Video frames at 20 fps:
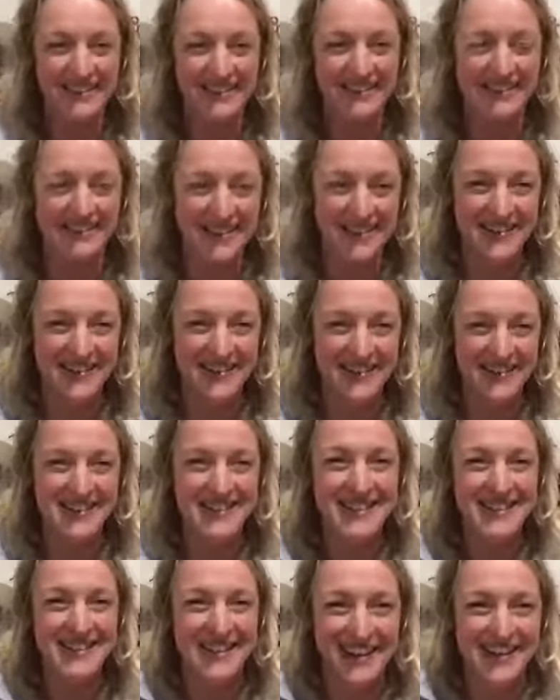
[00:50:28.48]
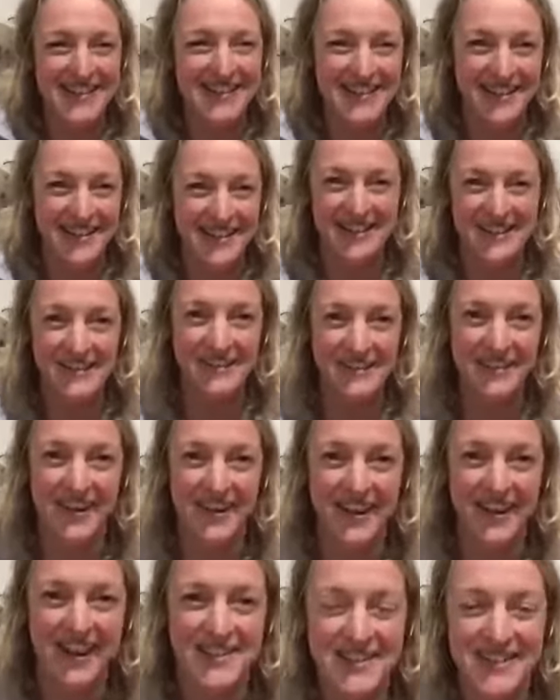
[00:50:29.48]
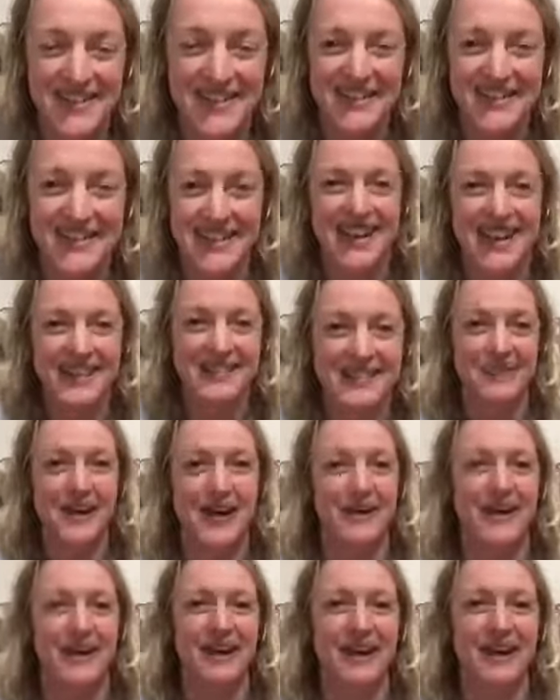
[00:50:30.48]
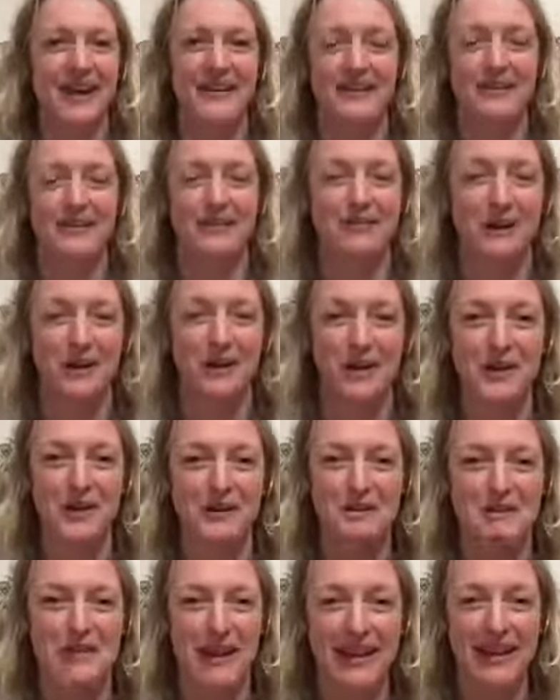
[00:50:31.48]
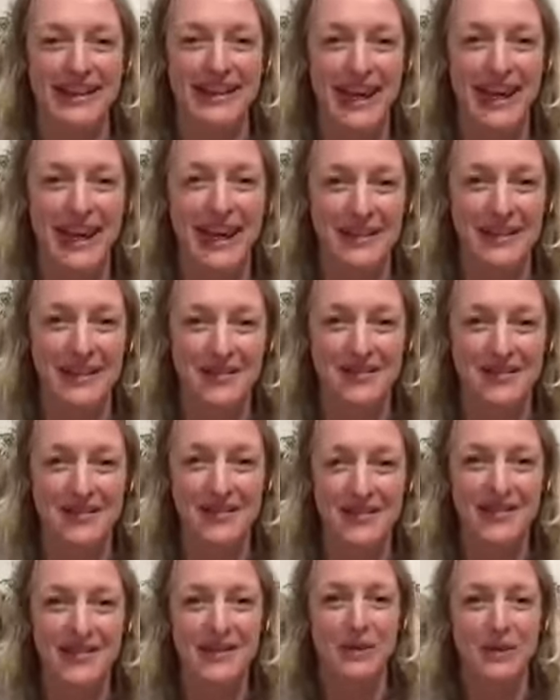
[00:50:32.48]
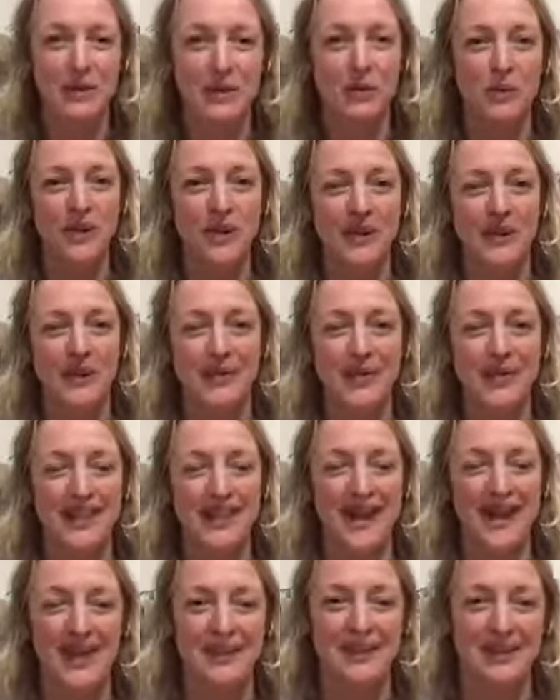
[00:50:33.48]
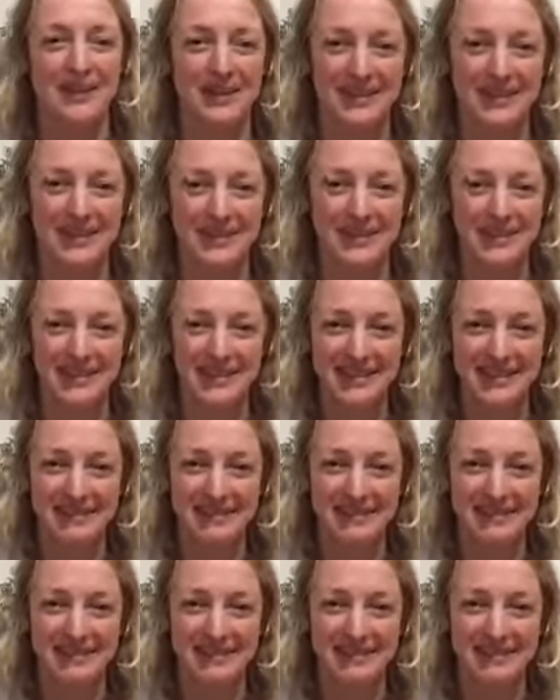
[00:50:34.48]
Once you guys have done your inversions, that is where we're going. Frog belly down, with or without a roll.